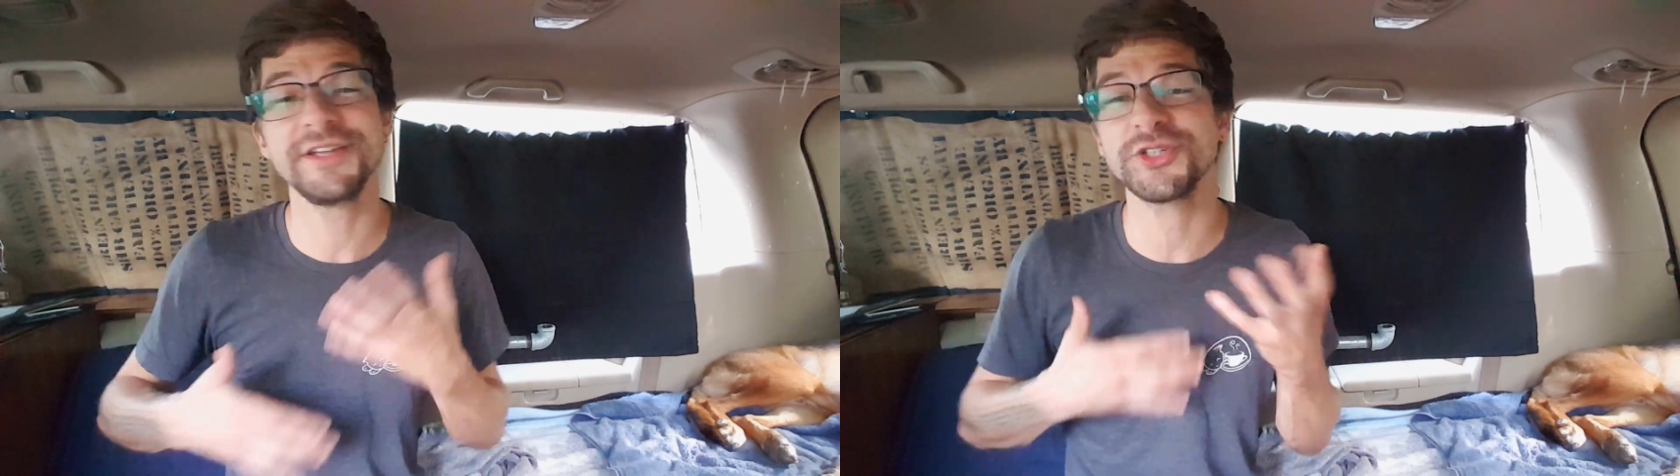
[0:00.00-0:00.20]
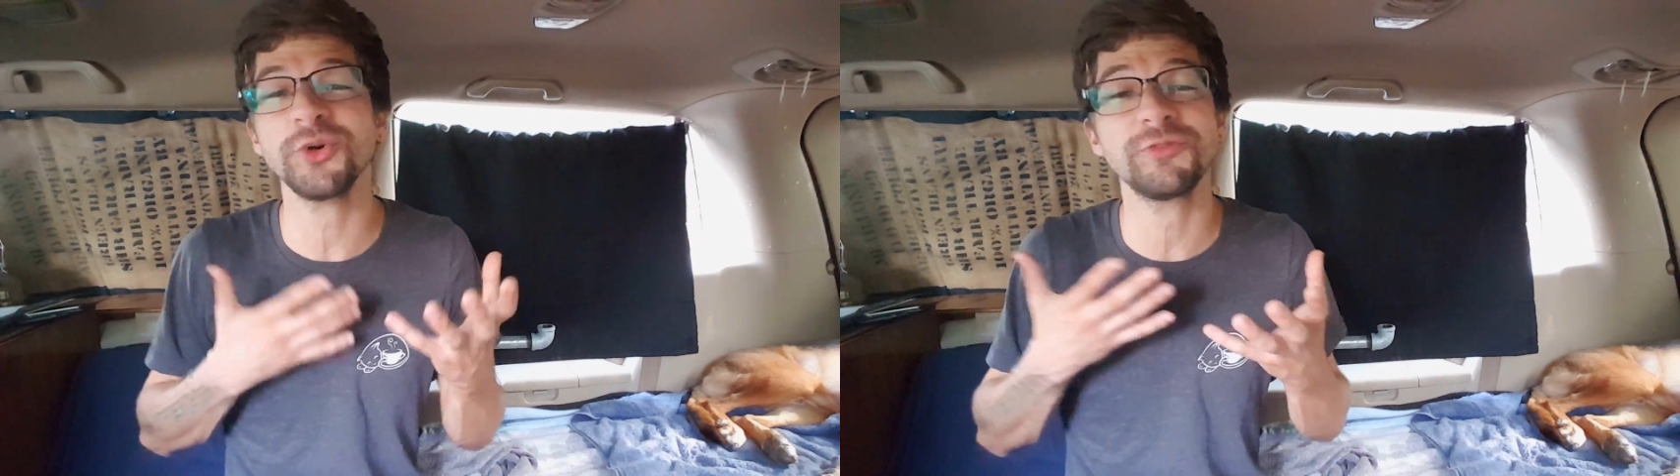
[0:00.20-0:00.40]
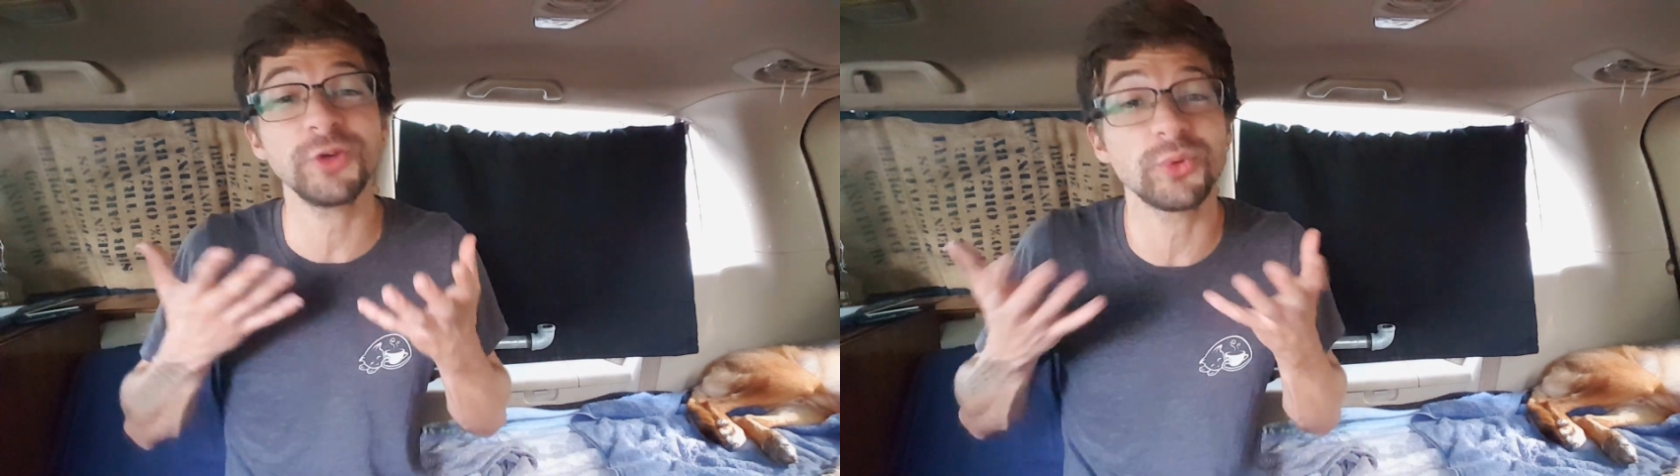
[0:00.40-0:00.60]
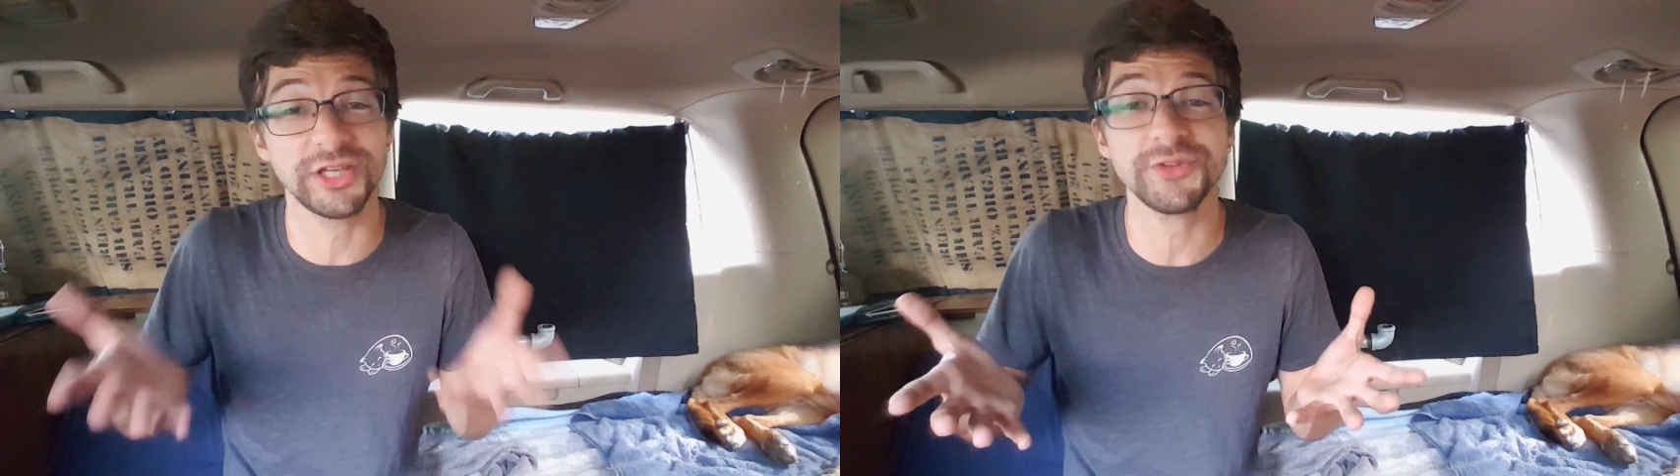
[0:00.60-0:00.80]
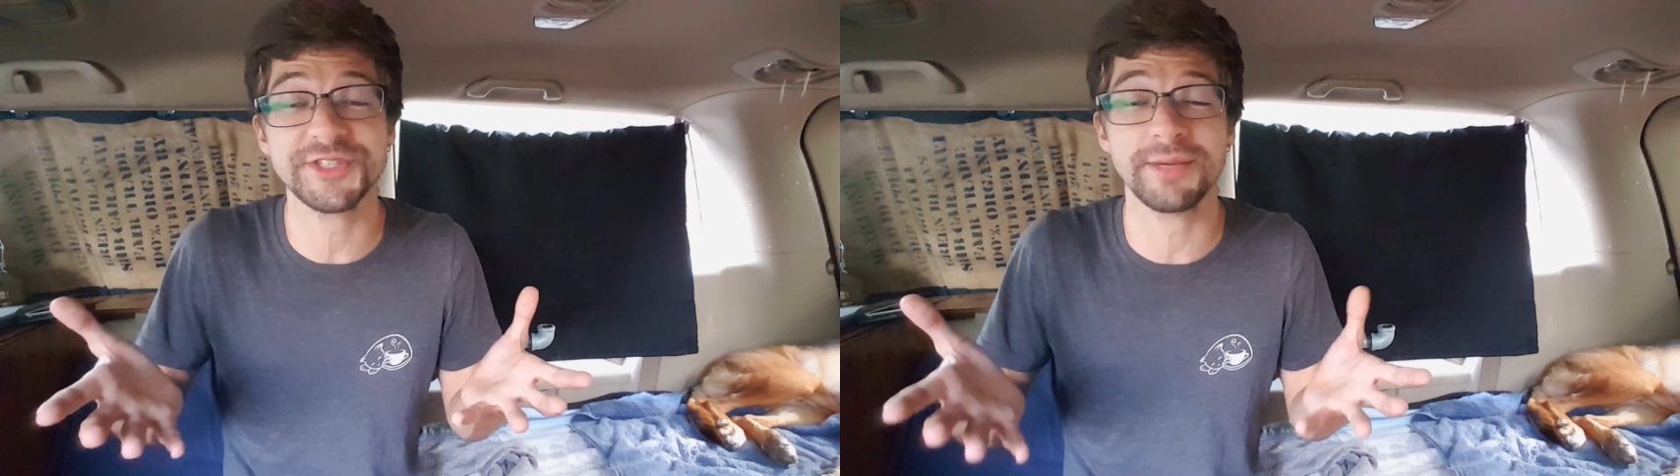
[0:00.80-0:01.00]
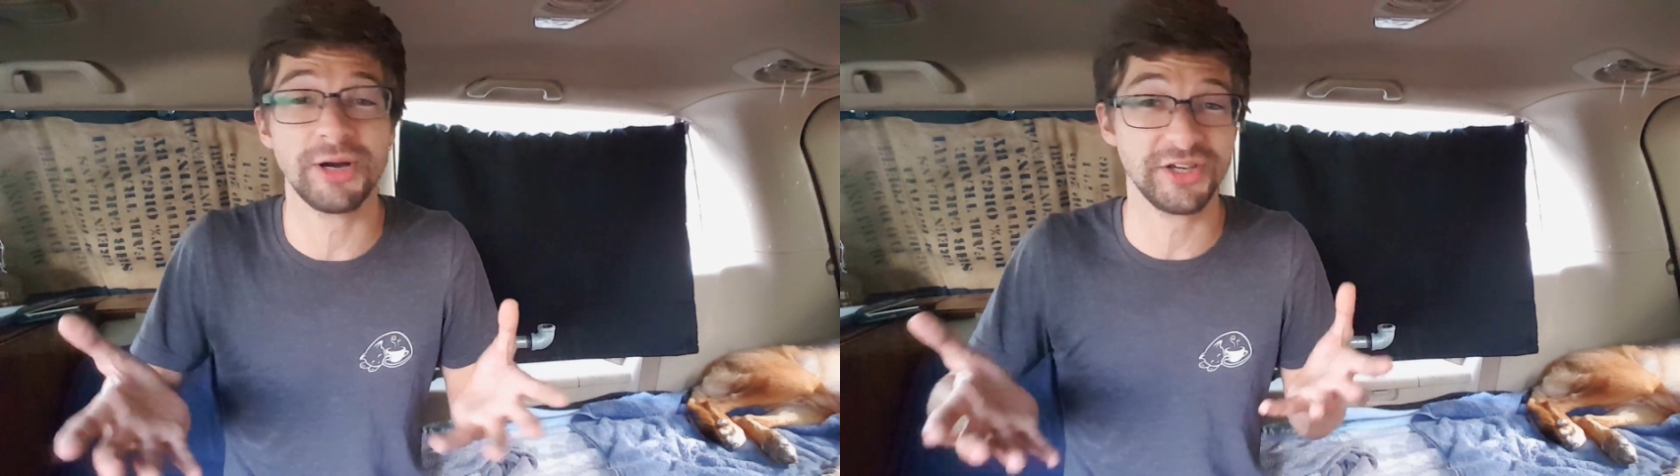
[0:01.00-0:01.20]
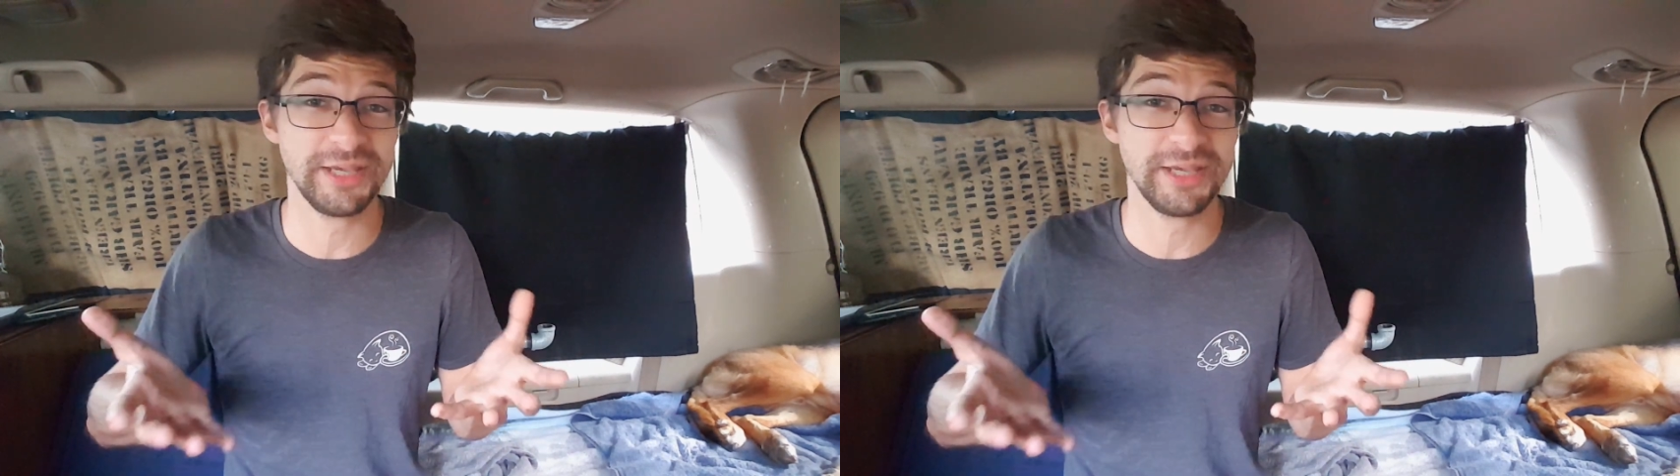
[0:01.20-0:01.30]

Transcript: Then don't feel guilty about